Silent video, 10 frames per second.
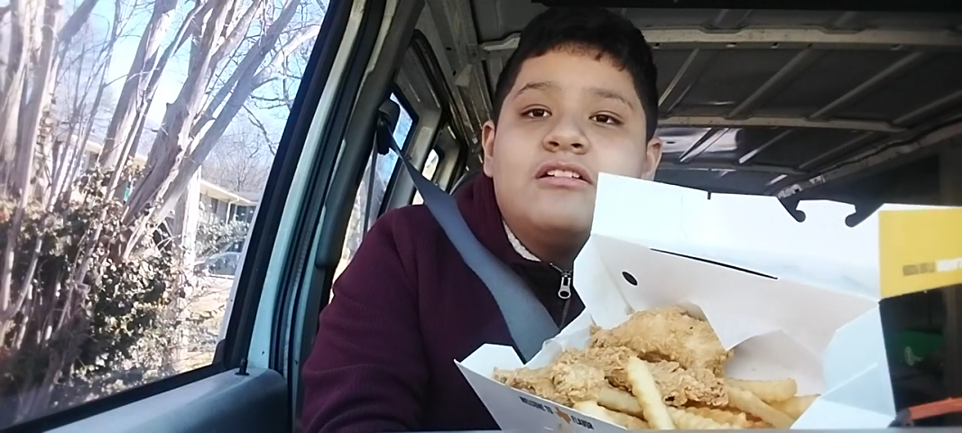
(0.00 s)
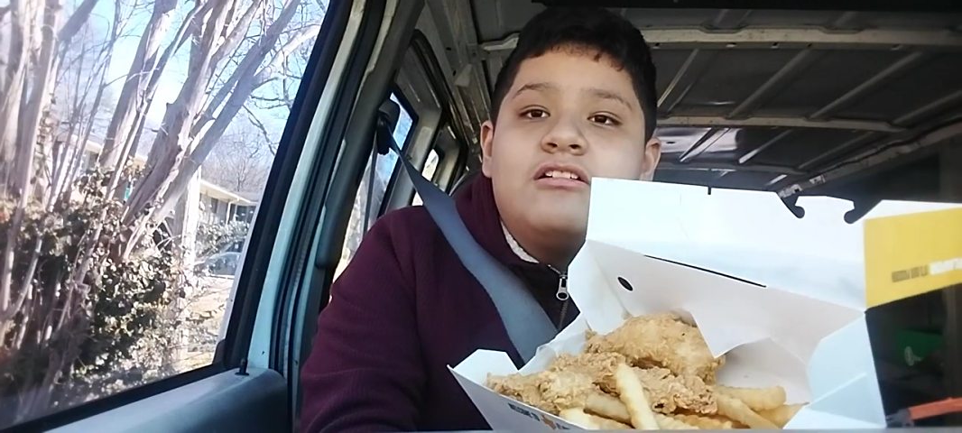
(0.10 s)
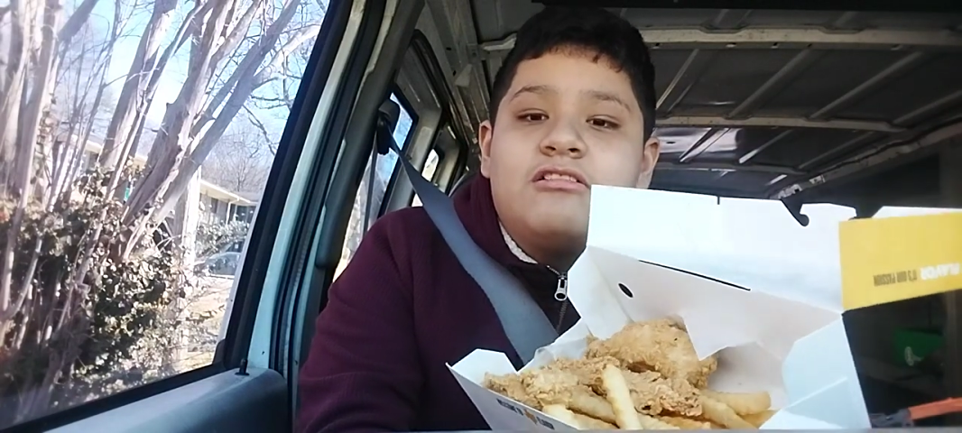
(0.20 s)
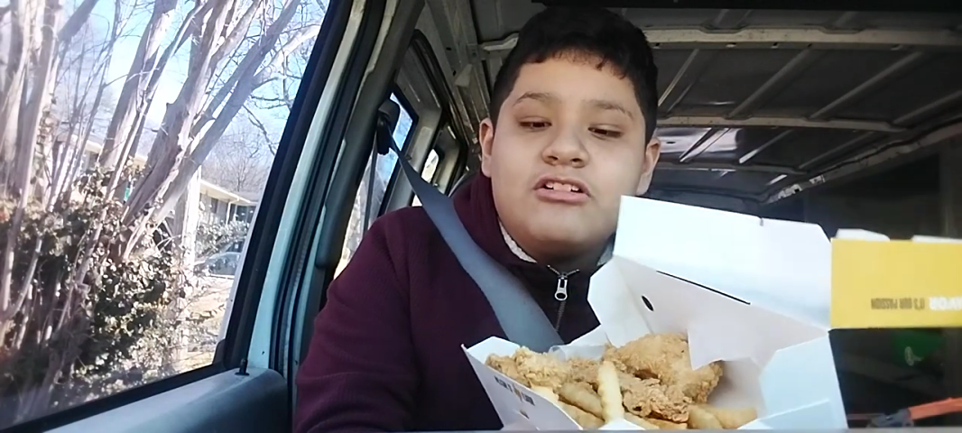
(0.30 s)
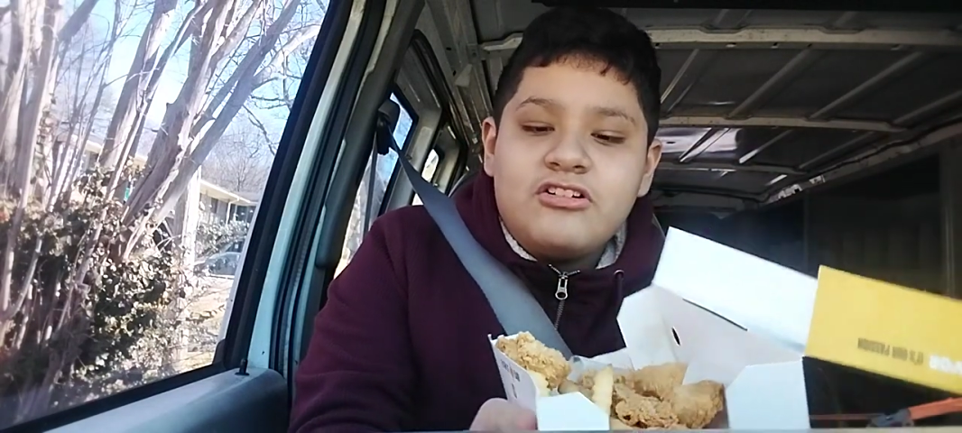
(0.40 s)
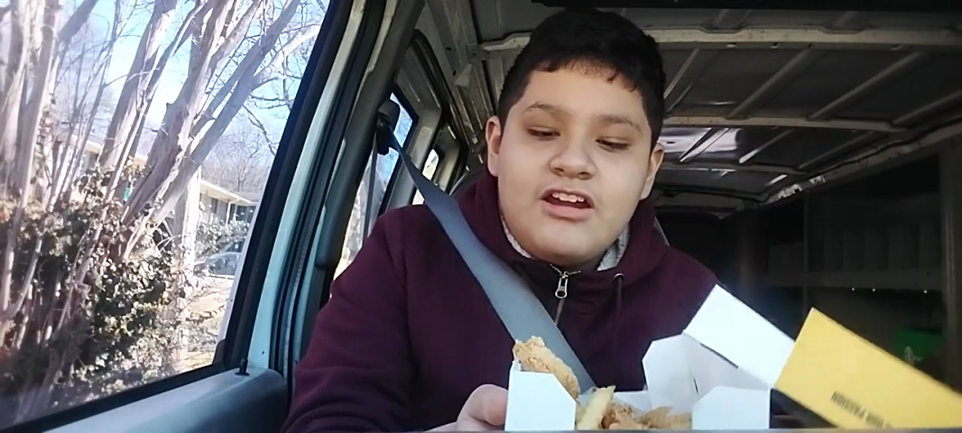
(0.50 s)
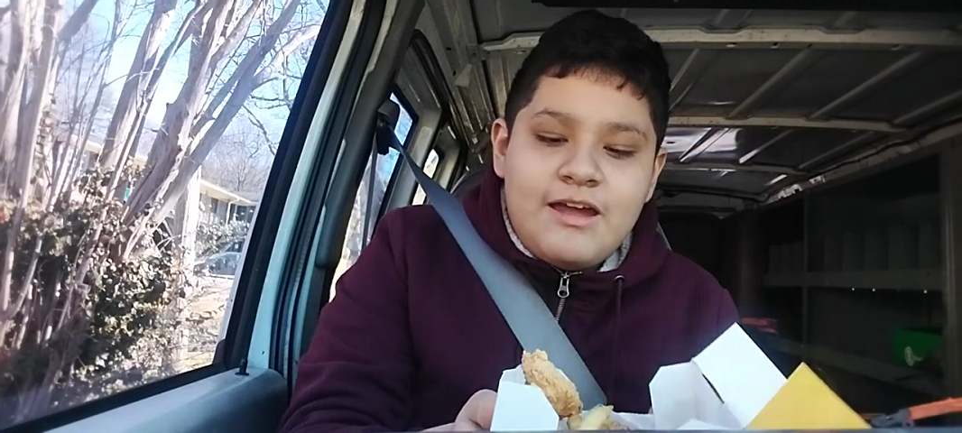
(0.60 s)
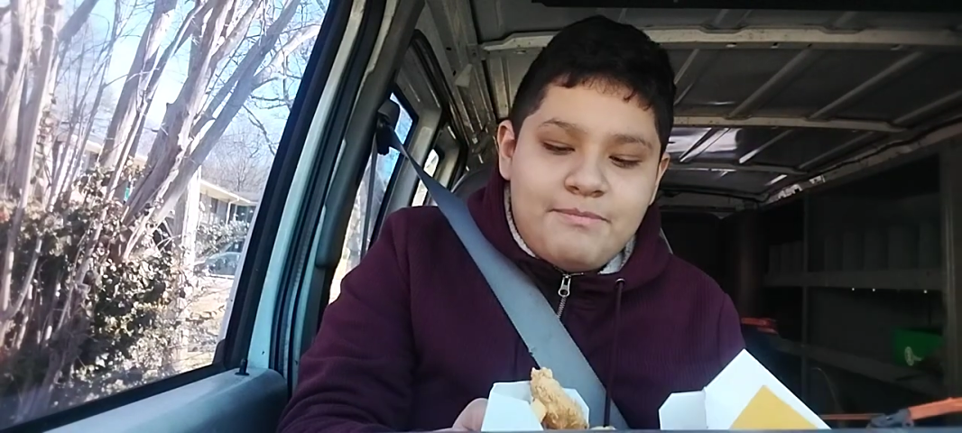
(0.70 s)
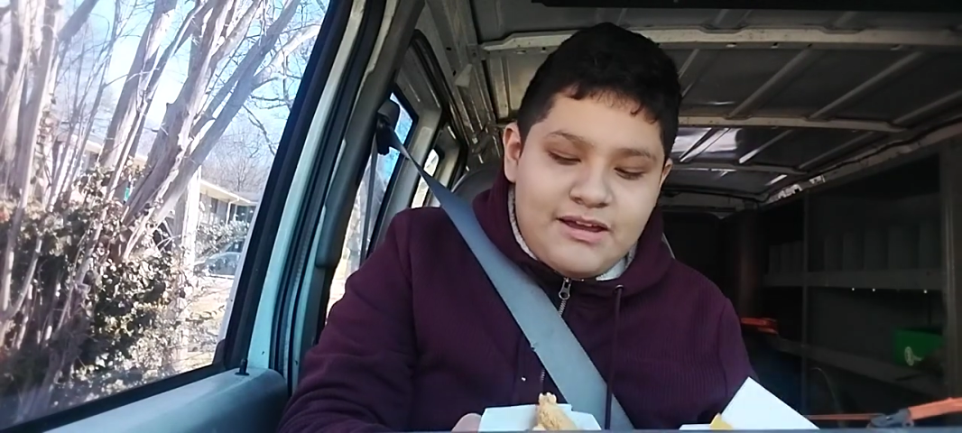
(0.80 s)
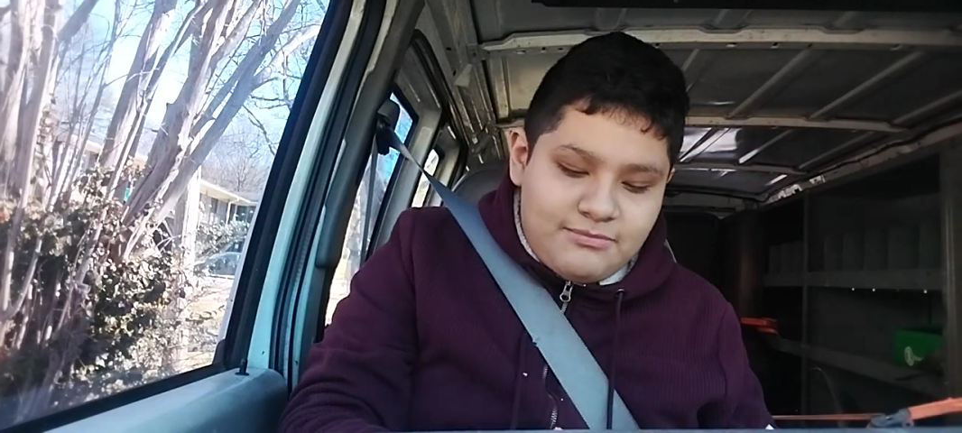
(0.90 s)
Oh,
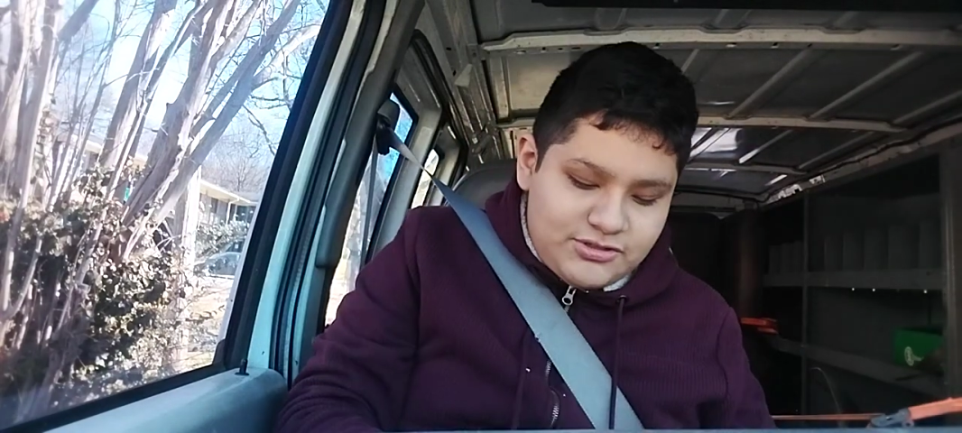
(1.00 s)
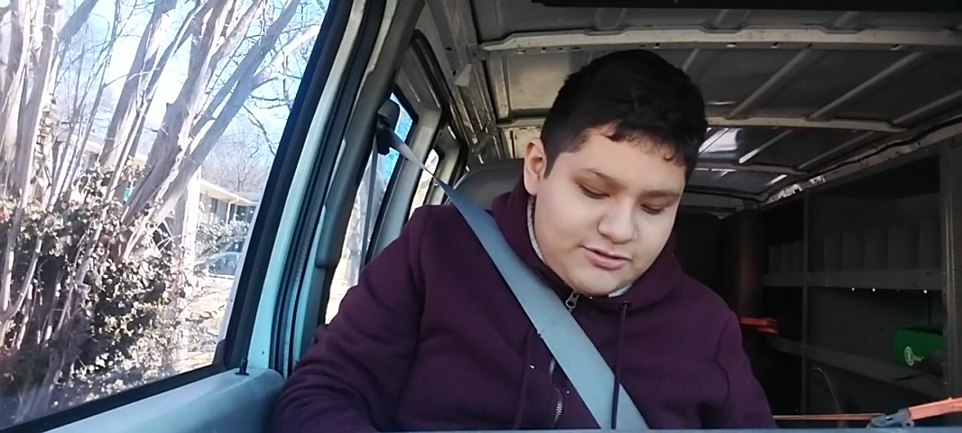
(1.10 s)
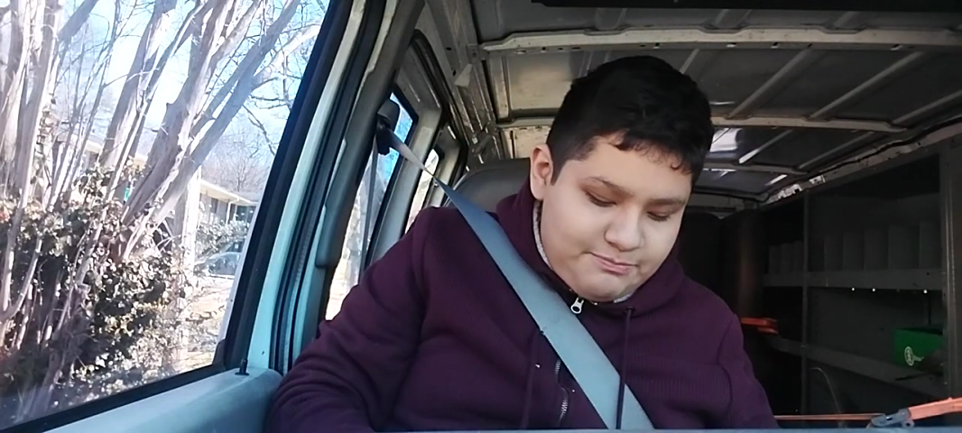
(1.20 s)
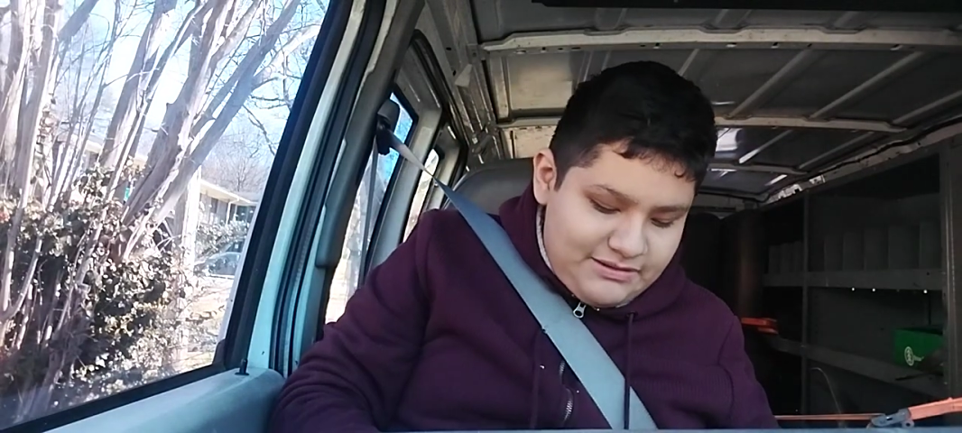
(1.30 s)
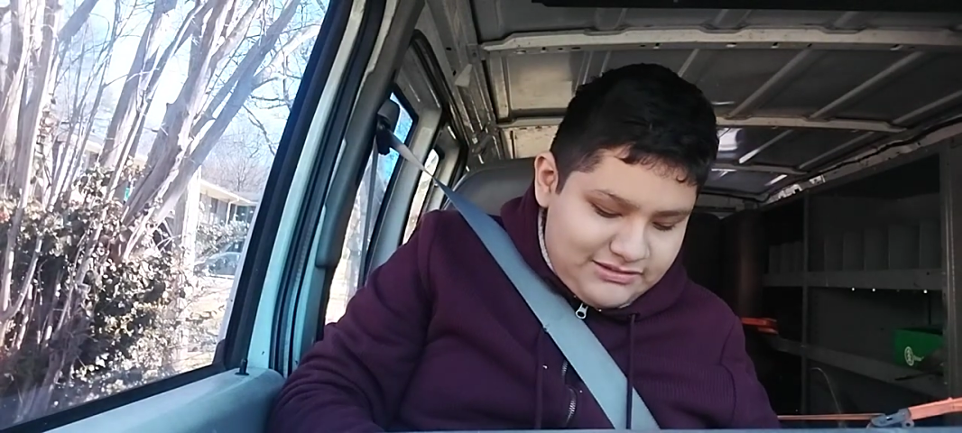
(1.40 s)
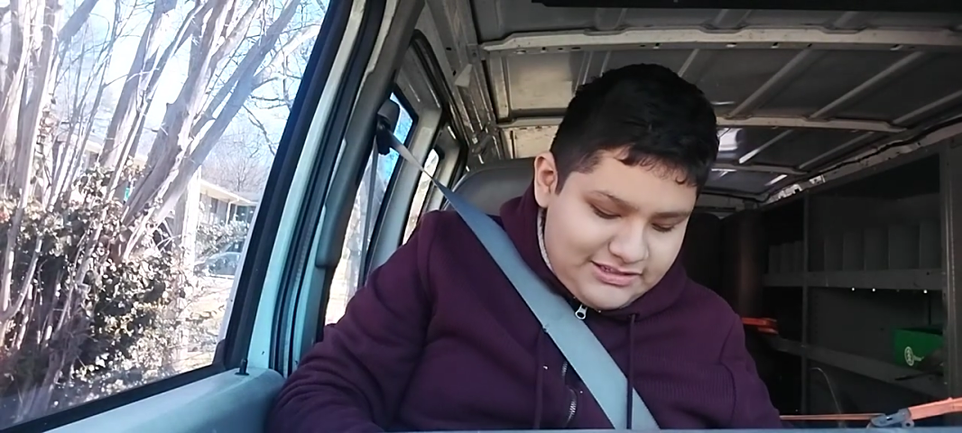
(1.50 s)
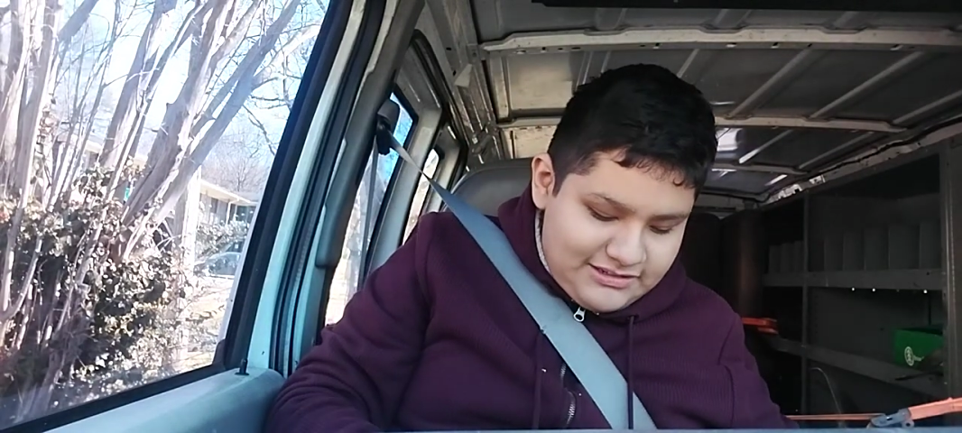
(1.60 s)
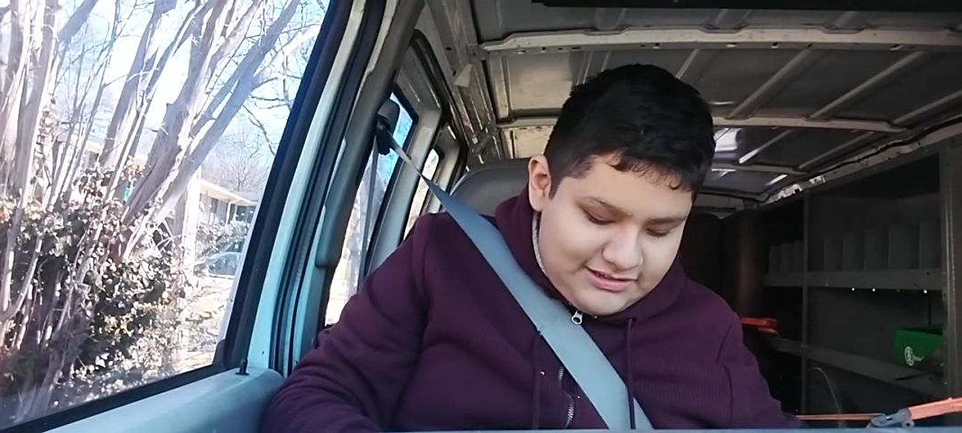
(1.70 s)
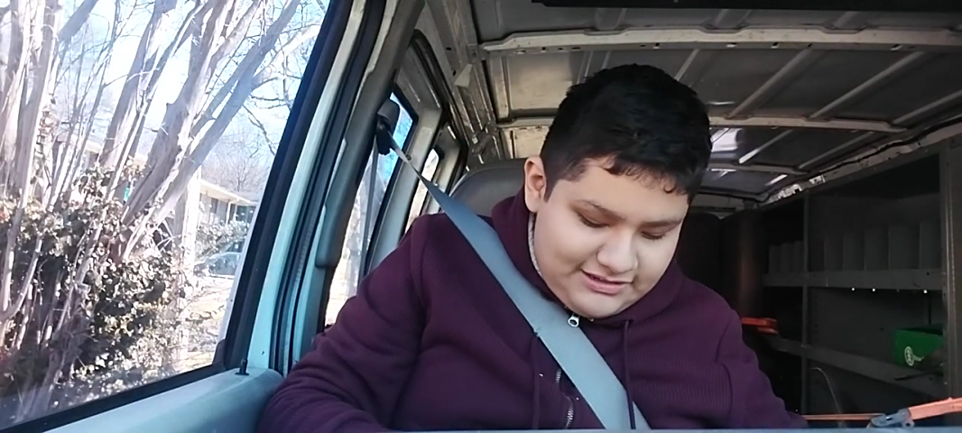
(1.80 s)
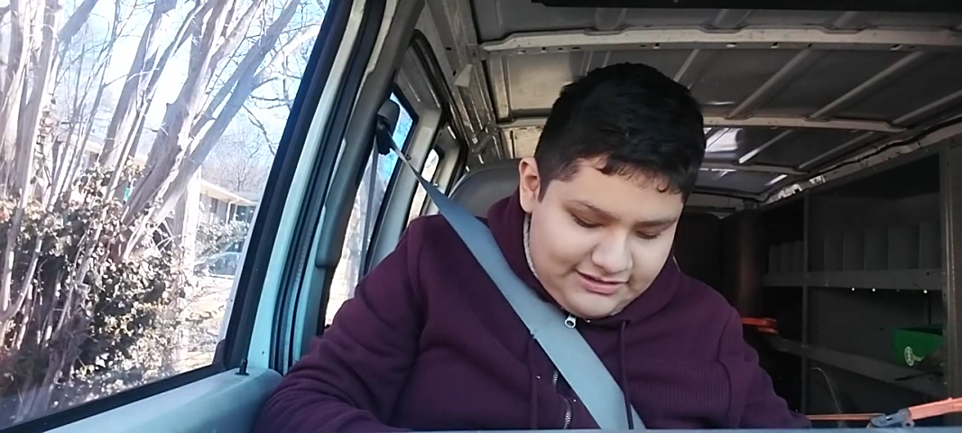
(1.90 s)
crap. I almost spilt
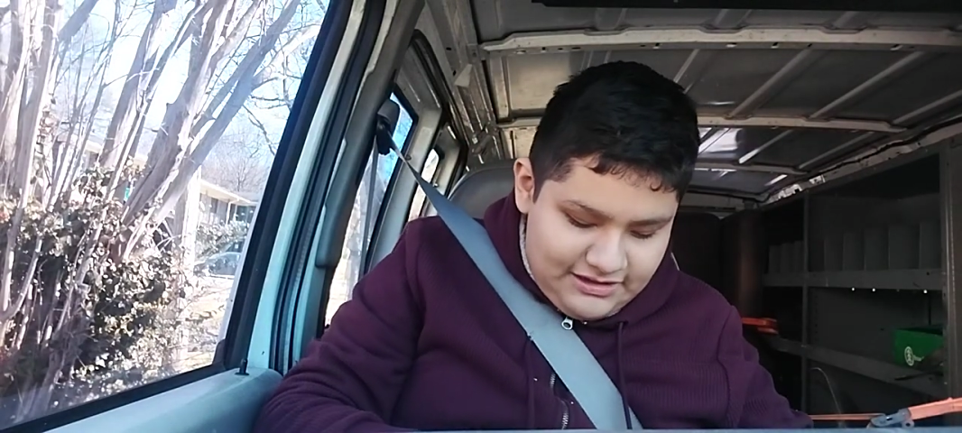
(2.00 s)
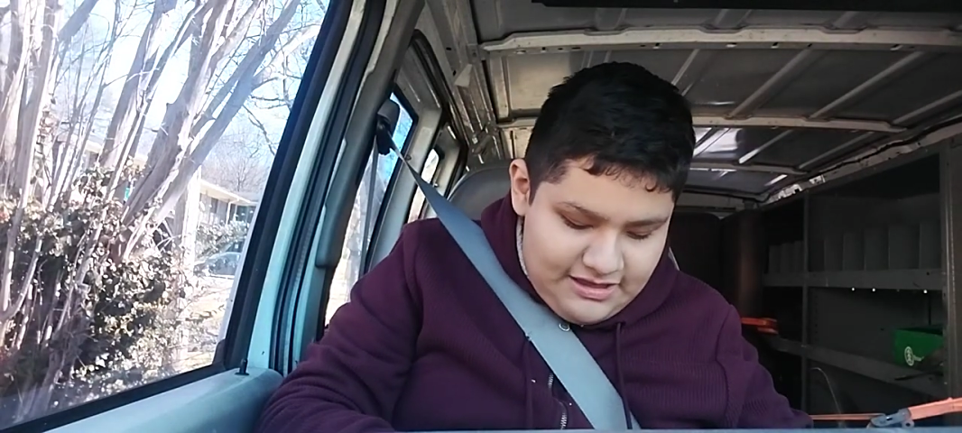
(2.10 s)
it.